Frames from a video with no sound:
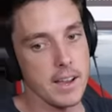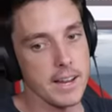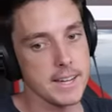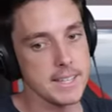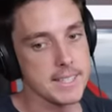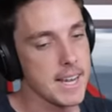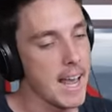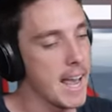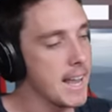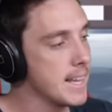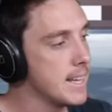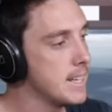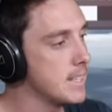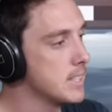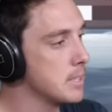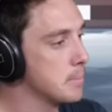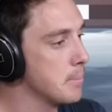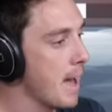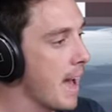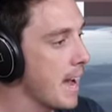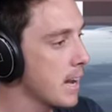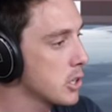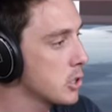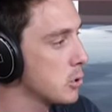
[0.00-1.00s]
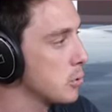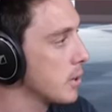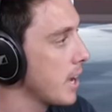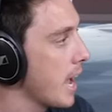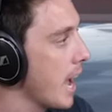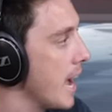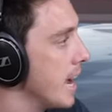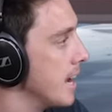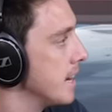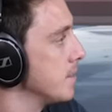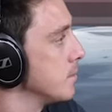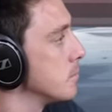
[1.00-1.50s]
And take you some actual
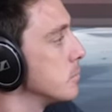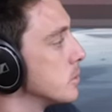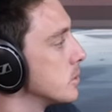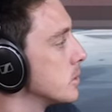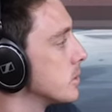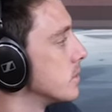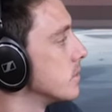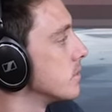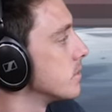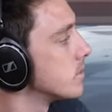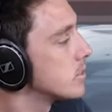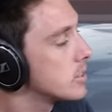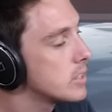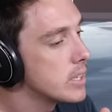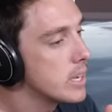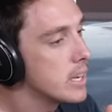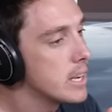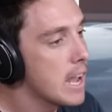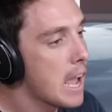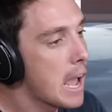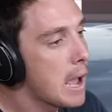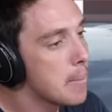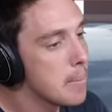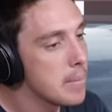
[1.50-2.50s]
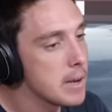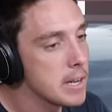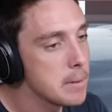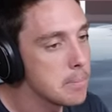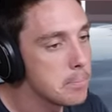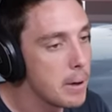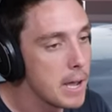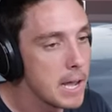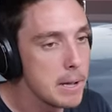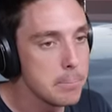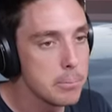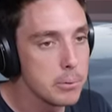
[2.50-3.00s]
games and see how many
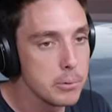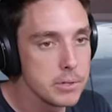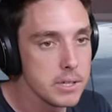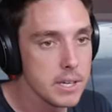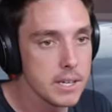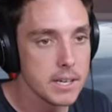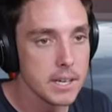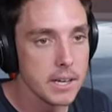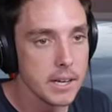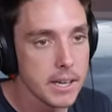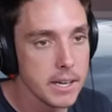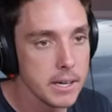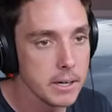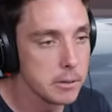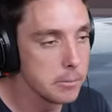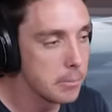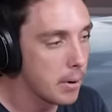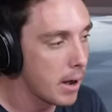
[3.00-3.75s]
people you can kill,